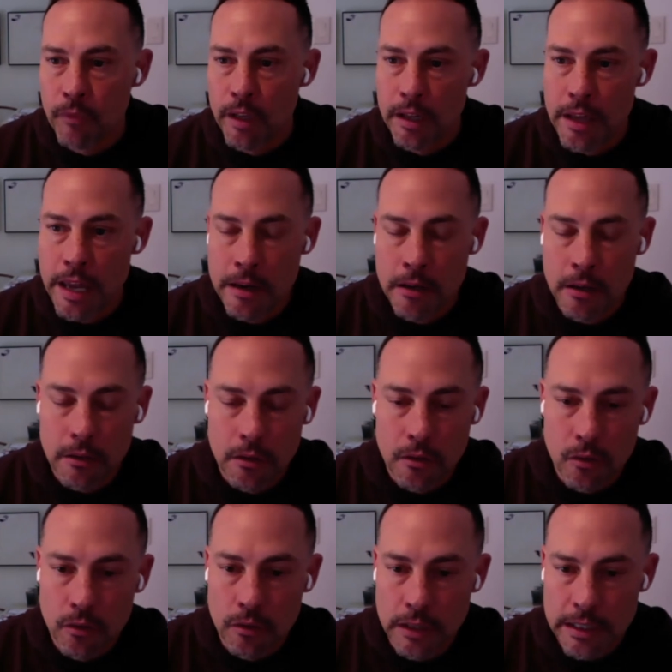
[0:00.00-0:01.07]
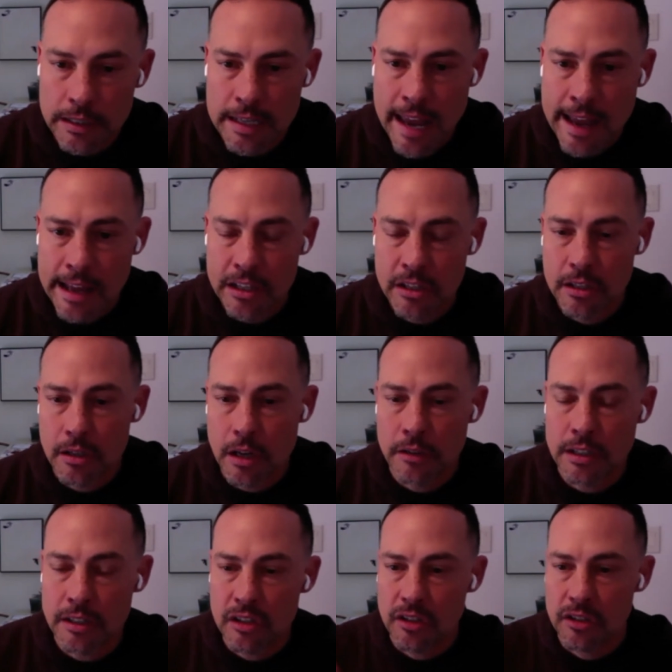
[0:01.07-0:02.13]
And then this has
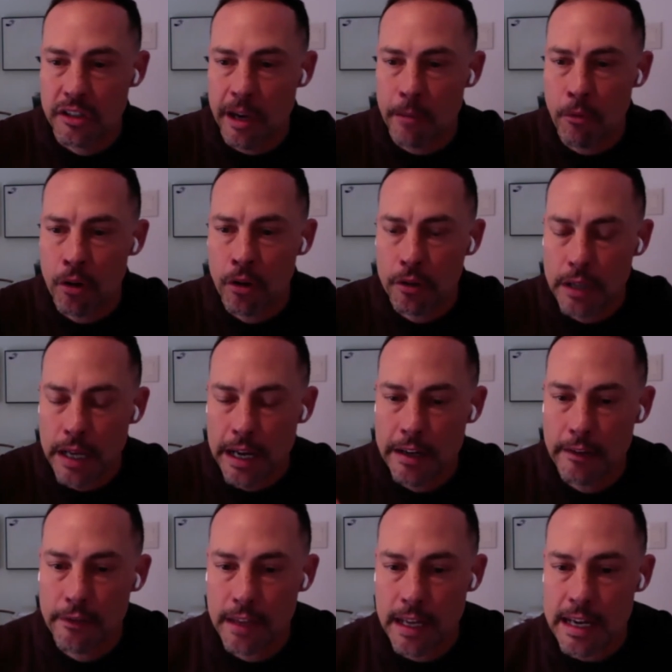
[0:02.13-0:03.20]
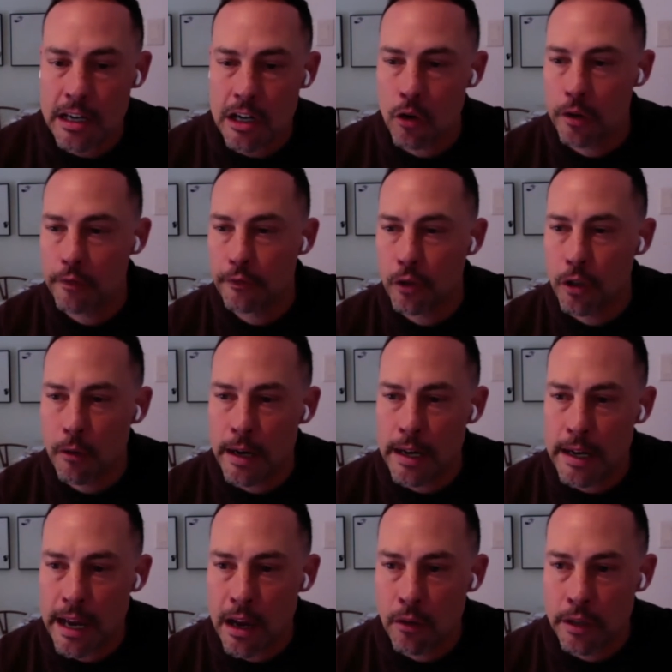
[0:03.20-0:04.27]
this double kind of thing going for it
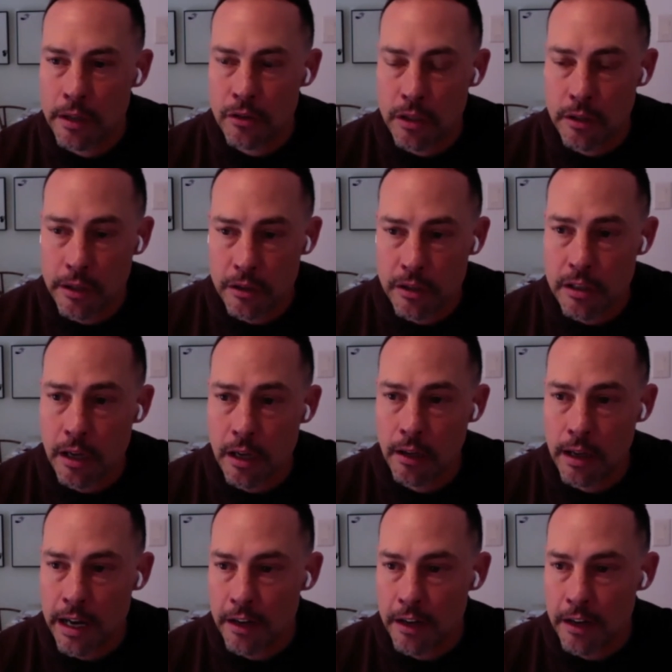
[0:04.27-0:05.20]
right now. There's a lot